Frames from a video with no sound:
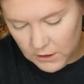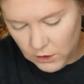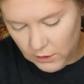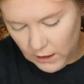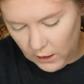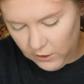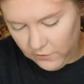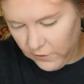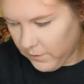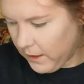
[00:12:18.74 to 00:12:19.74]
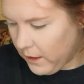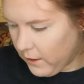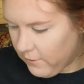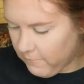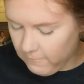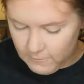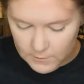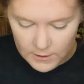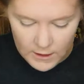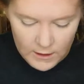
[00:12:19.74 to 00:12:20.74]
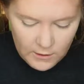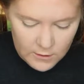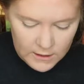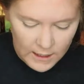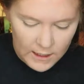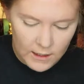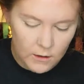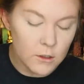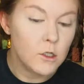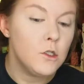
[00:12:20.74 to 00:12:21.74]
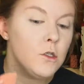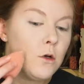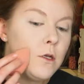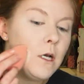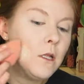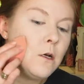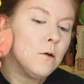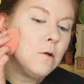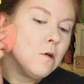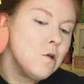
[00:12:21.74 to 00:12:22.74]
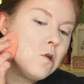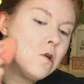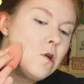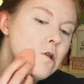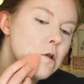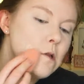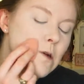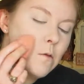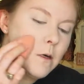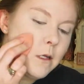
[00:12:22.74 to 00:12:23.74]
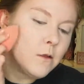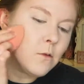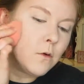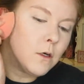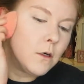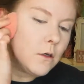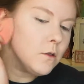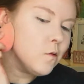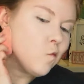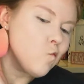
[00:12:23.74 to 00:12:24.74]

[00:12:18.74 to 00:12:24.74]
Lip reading: be too yellow for me. I was wearing it the other day and I looked so yellow. And I was like, what in the world?